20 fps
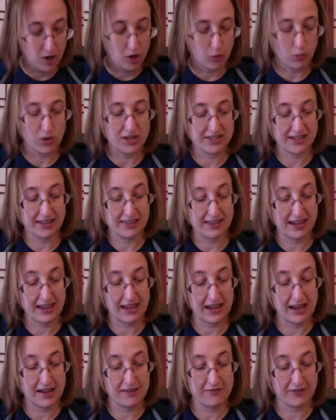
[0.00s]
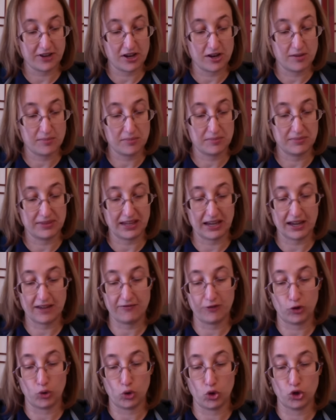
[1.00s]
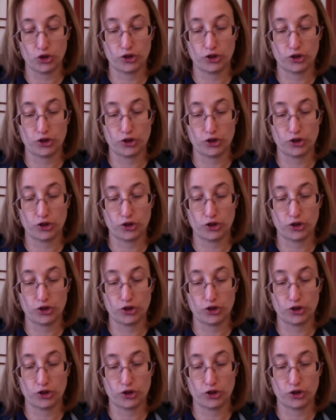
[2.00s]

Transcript: was they gave a whole